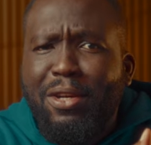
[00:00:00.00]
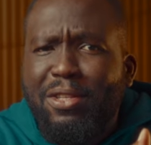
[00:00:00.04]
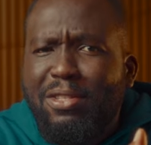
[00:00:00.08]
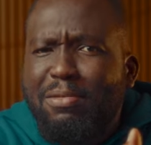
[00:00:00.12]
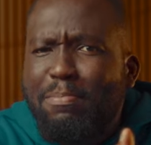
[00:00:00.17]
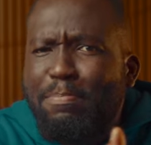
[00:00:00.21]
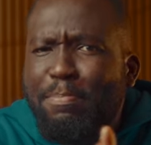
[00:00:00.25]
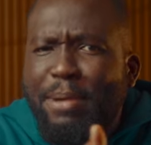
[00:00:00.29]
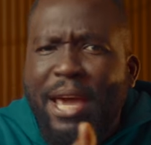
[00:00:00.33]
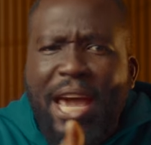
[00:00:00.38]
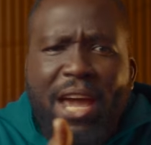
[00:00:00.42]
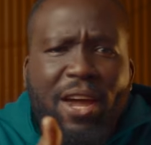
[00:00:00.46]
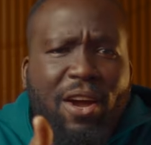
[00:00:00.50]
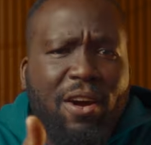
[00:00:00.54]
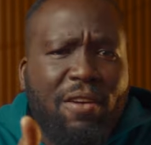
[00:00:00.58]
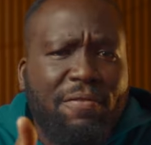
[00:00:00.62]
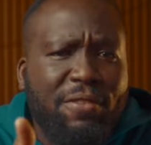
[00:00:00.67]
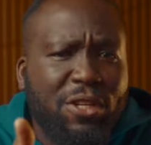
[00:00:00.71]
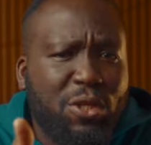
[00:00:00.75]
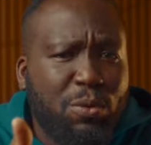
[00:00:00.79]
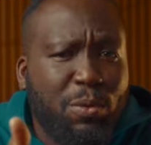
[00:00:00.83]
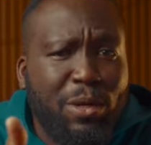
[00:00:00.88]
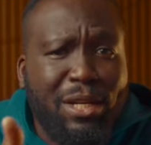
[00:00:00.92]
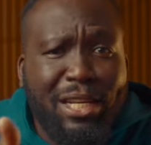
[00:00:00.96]
doesn't pay
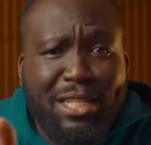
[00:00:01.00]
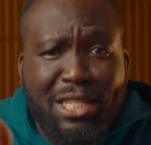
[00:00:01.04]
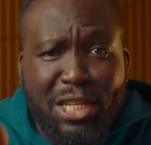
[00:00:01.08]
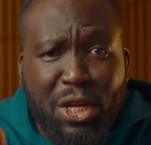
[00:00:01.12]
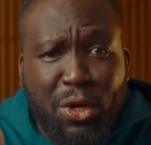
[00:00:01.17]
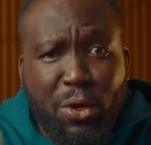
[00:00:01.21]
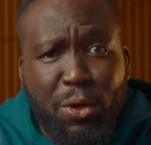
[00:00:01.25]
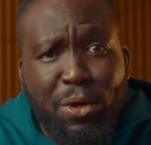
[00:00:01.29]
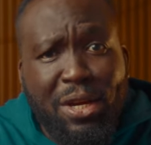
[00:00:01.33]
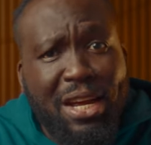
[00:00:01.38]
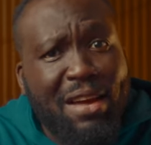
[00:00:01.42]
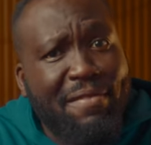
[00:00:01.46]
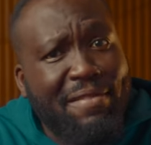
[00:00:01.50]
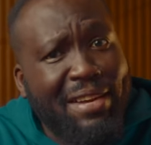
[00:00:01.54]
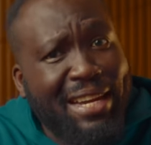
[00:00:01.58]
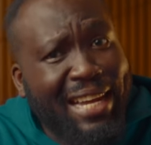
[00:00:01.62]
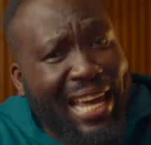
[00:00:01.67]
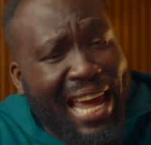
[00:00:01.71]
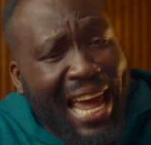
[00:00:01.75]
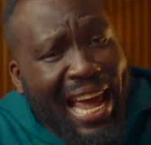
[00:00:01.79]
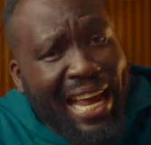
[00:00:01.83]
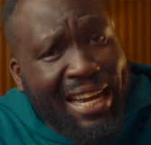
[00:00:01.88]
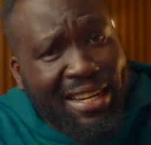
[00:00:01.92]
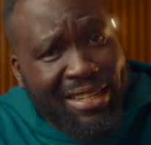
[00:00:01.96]
off as well as it could have in
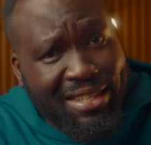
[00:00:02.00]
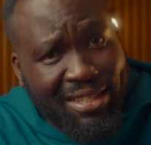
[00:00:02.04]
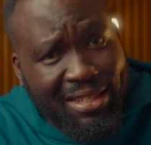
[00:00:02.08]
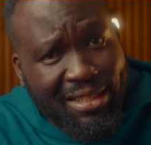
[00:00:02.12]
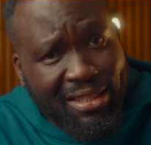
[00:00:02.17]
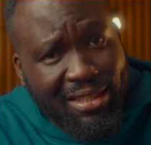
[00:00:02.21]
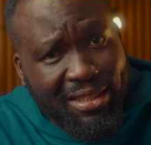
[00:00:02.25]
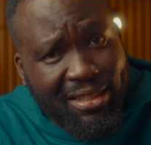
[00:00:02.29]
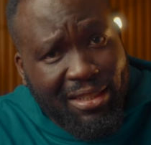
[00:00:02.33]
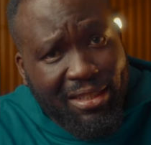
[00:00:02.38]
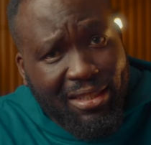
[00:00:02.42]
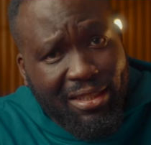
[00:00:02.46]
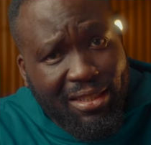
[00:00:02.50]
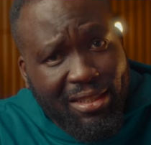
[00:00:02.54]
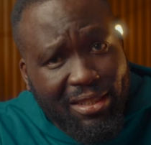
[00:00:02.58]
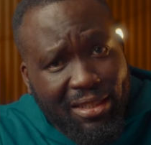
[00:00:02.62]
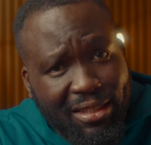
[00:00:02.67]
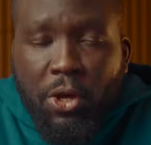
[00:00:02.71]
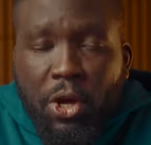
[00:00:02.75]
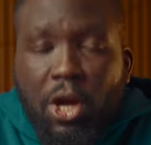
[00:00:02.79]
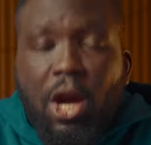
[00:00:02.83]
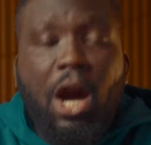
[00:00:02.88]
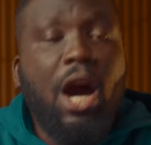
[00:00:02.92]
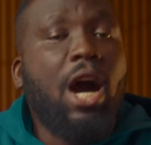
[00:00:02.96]
the end.
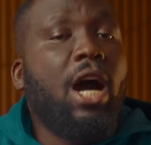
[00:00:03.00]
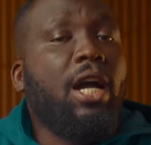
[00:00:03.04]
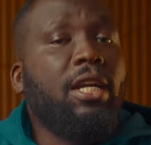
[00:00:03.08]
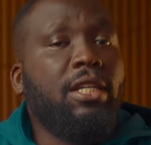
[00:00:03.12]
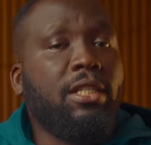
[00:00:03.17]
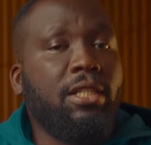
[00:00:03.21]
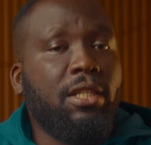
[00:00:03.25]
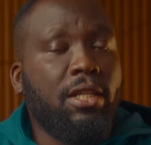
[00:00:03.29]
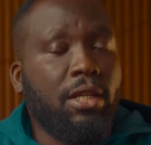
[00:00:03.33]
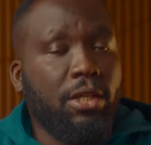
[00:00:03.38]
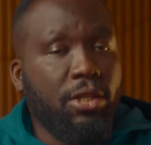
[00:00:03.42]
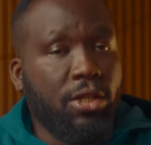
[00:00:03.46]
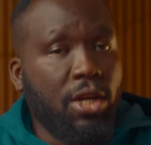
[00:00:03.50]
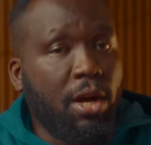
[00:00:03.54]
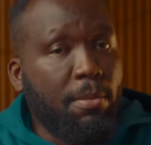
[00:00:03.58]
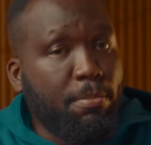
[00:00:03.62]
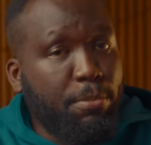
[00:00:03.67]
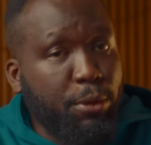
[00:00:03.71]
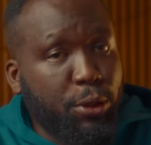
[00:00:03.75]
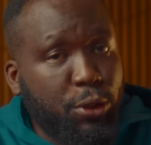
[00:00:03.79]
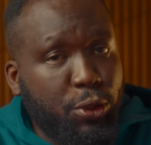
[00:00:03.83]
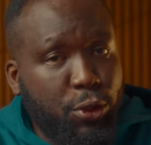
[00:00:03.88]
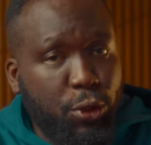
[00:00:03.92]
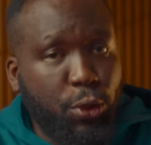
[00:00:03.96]
Con
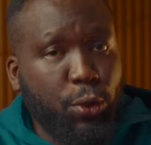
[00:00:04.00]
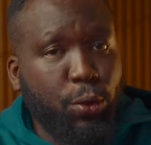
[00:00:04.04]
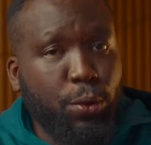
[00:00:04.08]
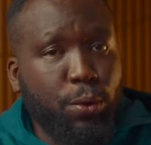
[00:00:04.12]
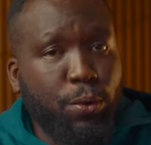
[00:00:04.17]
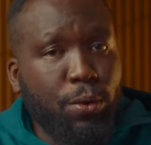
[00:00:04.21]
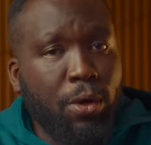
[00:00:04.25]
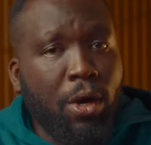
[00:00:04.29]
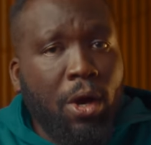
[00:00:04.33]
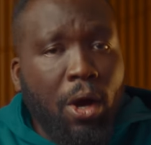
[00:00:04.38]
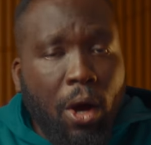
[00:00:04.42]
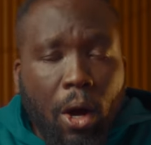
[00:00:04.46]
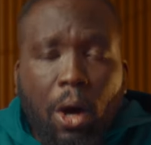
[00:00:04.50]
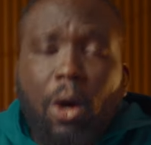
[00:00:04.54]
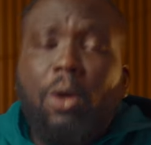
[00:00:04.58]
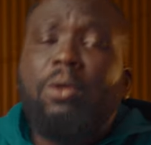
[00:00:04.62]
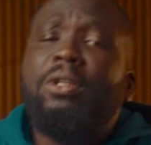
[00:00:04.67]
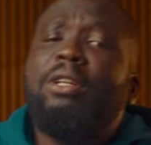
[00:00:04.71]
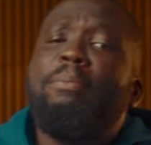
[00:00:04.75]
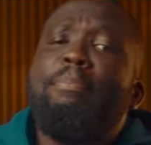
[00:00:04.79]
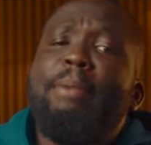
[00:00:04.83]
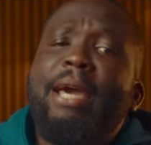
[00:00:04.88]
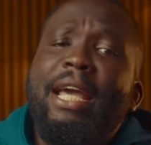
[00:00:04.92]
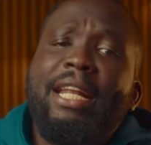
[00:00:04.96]
number two
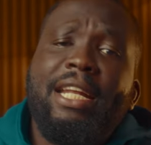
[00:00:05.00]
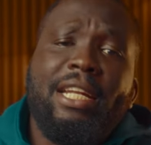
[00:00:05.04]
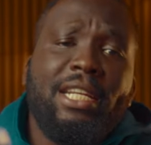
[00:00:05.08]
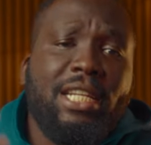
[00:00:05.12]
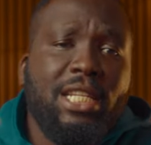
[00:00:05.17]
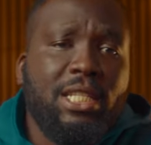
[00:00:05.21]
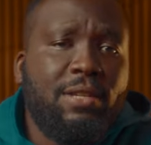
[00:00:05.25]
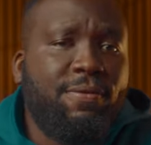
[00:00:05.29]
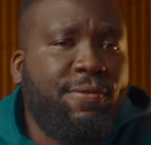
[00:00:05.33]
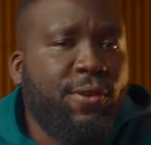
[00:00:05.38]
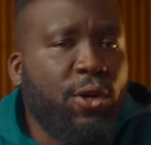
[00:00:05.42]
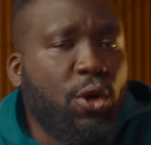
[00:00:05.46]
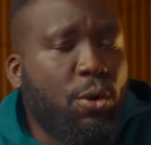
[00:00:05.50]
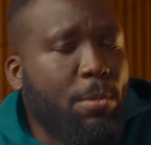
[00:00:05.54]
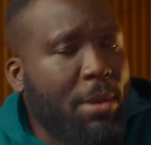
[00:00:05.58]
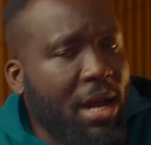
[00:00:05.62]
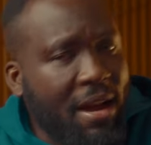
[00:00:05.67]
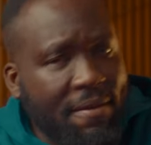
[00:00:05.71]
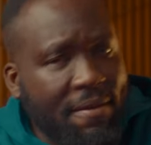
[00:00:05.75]
all the men in this film